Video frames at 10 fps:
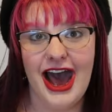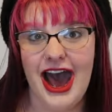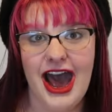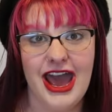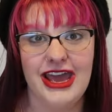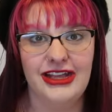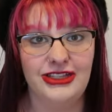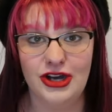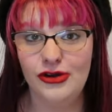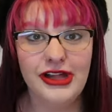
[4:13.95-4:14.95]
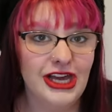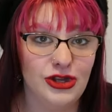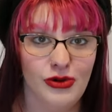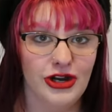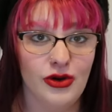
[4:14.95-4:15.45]
I don't like
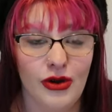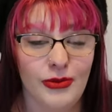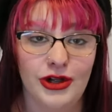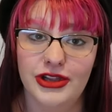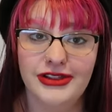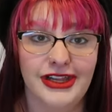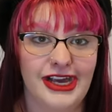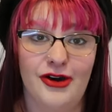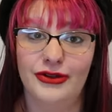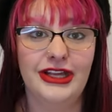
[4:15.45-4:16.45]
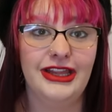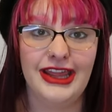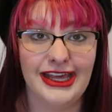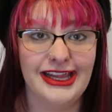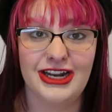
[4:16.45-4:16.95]
the word normal. The only
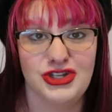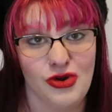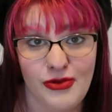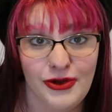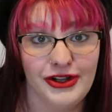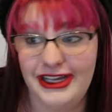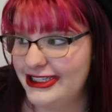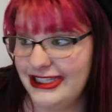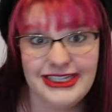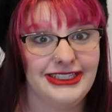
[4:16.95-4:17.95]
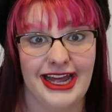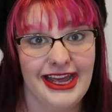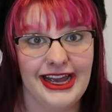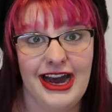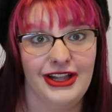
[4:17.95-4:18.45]
thing that is normal is the
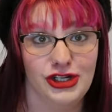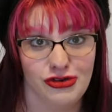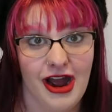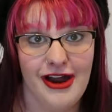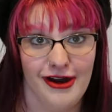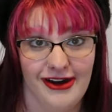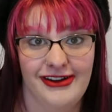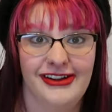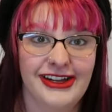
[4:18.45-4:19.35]
setting on the dryer.